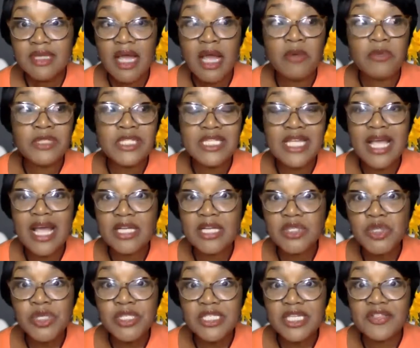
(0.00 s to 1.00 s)
I would say,
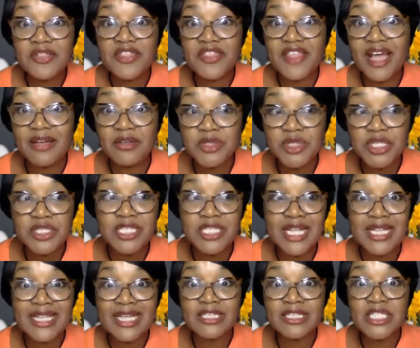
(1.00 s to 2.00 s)
hundreds and thousands,
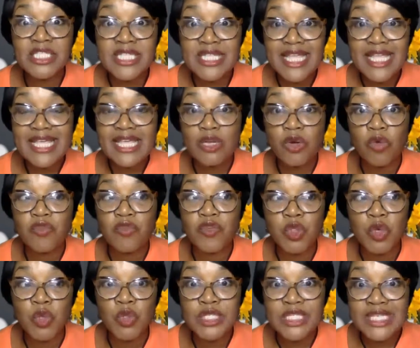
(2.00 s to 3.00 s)
and just thinking over
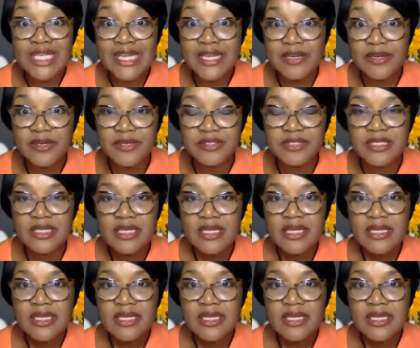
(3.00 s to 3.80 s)
those years,